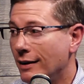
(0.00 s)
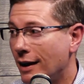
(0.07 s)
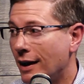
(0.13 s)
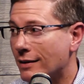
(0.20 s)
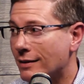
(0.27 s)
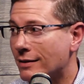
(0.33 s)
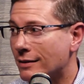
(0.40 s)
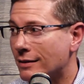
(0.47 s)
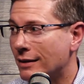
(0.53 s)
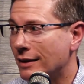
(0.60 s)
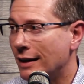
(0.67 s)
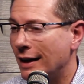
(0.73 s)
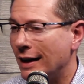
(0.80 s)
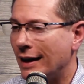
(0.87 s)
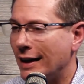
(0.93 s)
Yes.
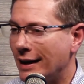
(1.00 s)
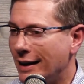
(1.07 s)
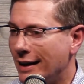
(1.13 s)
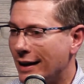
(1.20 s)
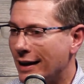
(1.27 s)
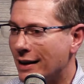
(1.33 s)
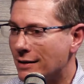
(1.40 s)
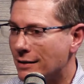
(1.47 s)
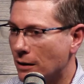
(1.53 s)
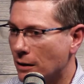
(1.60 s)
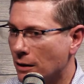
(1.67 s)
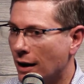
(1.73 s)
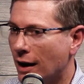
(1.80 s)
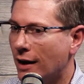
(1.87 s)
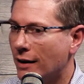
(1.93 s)
He is the
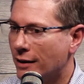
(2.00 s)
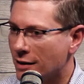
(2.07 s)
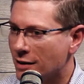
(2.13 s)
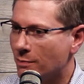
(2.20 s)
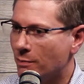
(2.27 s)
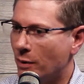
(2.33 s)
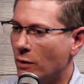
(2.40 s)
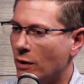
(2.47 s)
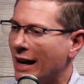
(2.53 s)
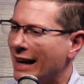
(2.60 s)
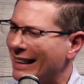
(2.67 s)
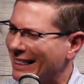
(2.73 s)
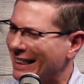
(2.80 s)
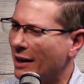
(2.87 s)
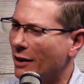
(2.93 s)
God that spoke
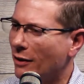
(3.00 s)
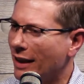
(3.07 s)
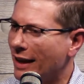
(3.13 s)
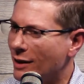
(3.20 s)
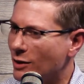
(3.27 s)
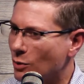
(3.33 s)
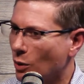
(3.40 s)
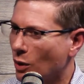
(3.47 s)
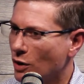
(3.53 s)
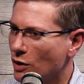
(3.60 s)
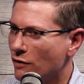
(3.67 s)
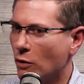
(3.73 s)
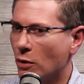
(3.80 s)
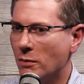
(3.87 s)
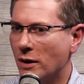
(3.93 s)
literally his words
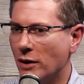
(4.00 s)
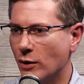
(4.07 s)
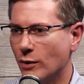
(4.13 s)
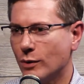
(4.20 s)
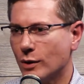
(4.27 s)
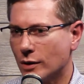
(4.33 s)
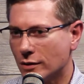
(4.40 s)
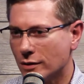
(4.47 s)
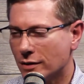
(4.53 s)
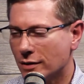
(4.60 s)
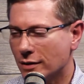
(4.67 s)
formed into worlds.